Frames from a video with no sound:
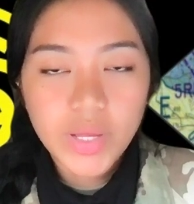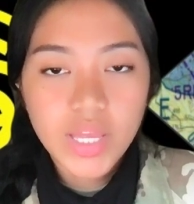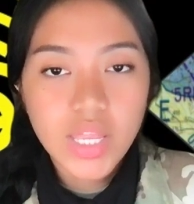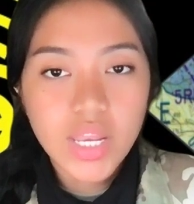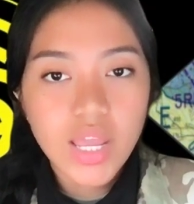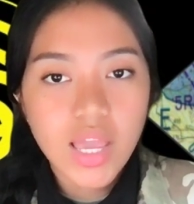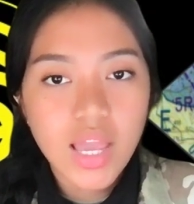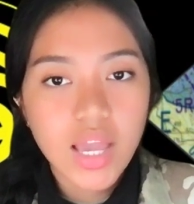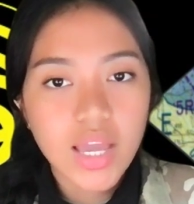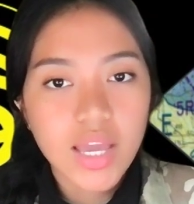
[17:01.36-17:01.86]

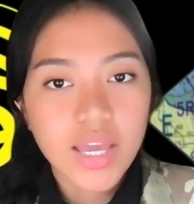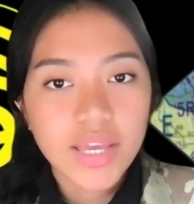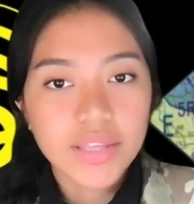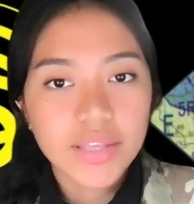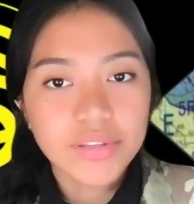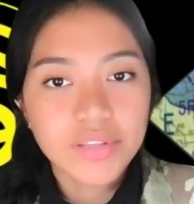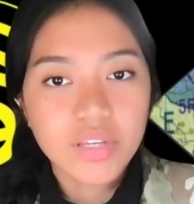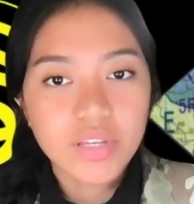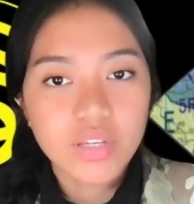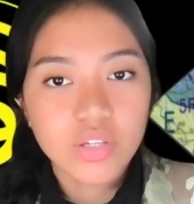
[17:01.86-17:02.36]
it.
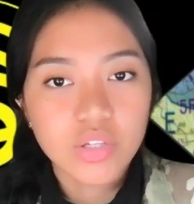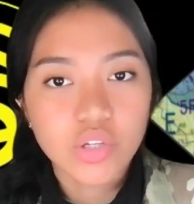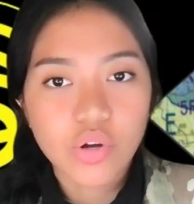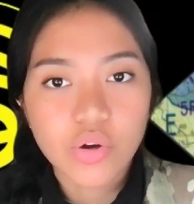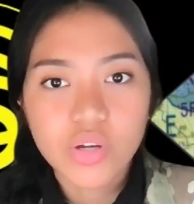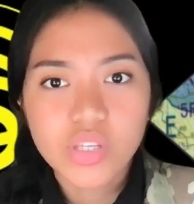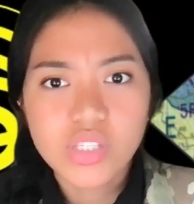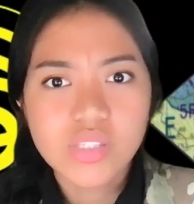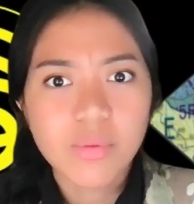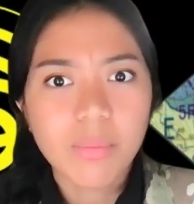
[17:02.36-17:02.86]
And
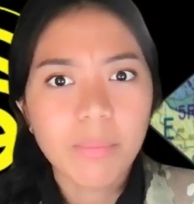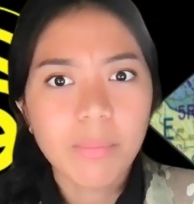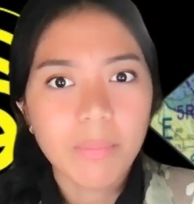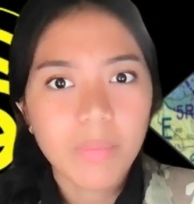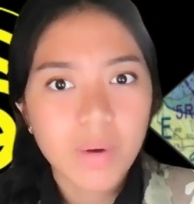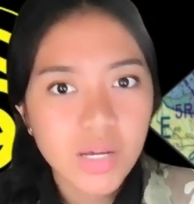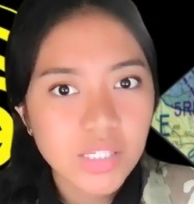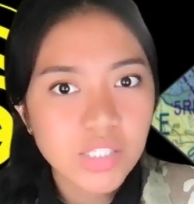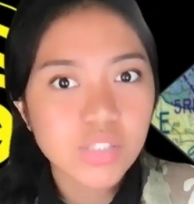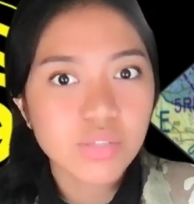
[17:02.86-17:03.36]
it's
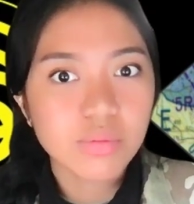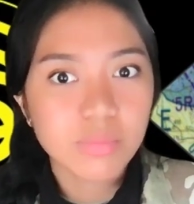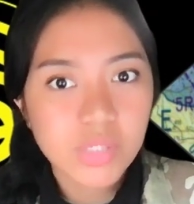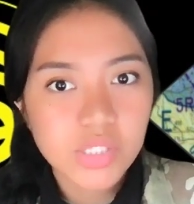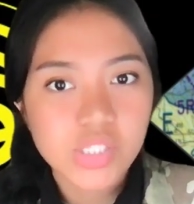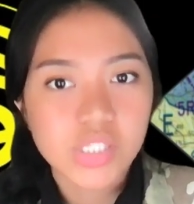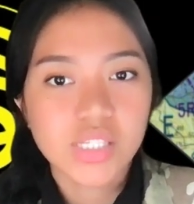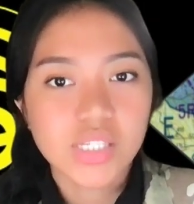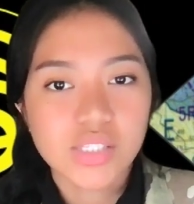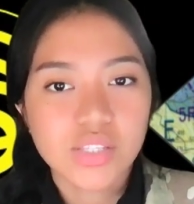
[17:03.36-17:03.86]

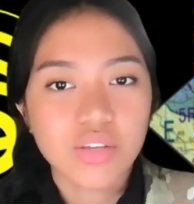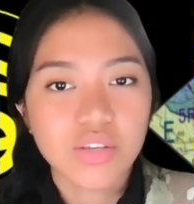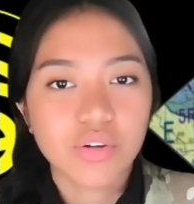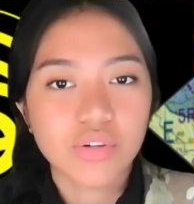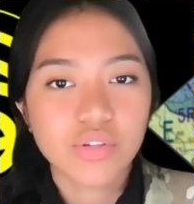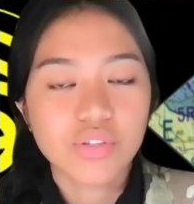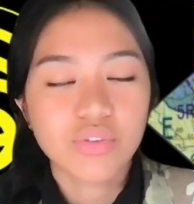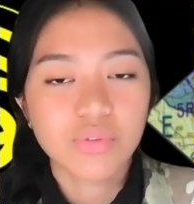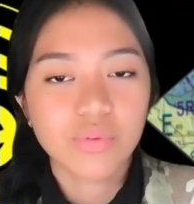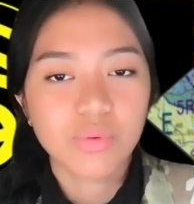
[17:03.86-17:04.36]
much
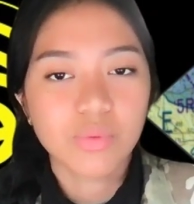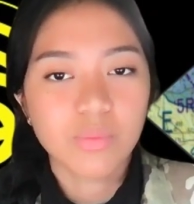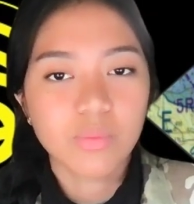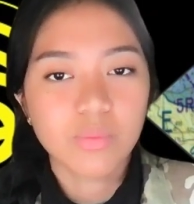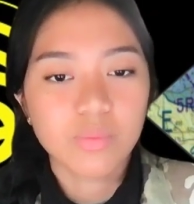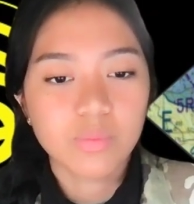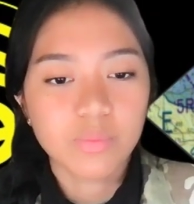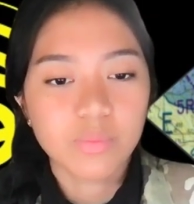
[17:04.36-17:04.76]
easier to